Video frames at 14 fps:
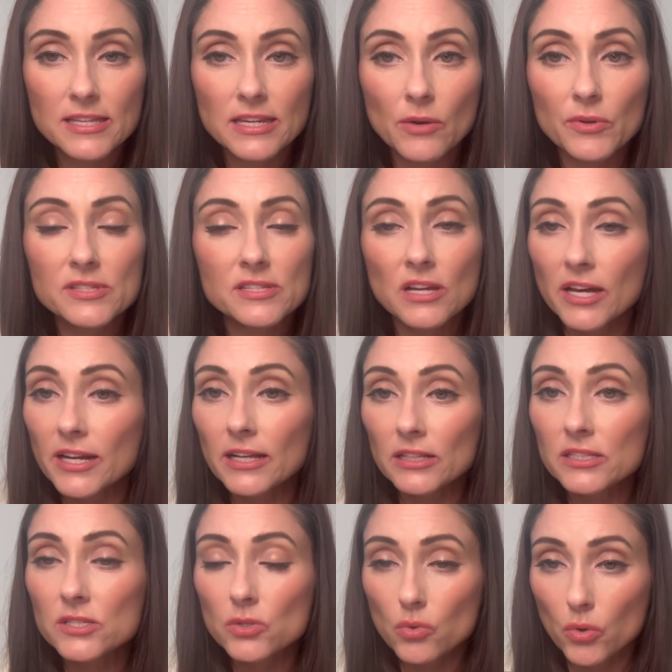Now, it's not
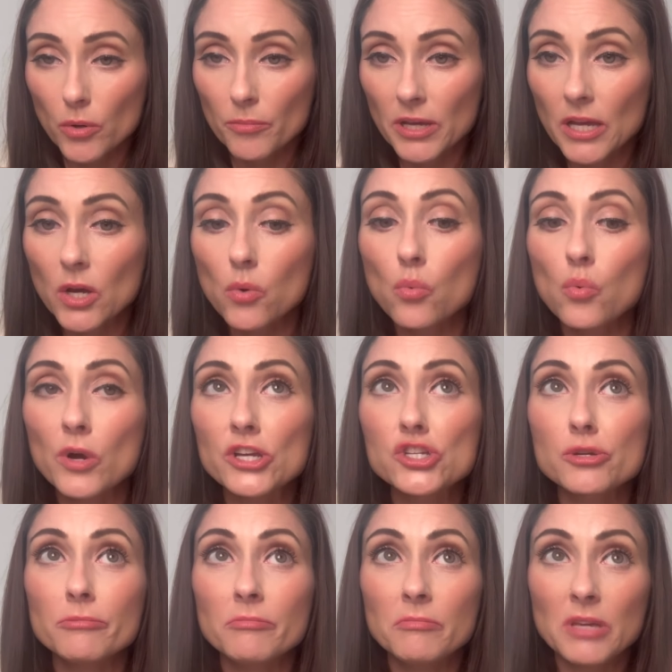L-ascorbic, which
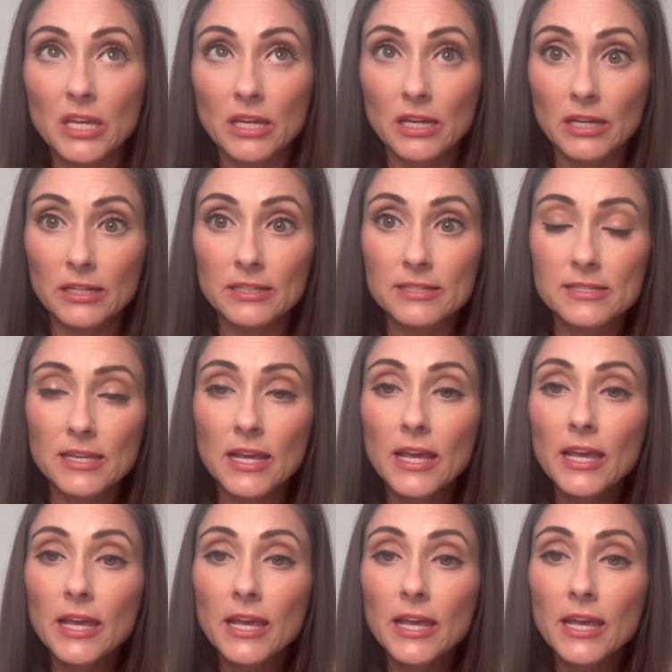means,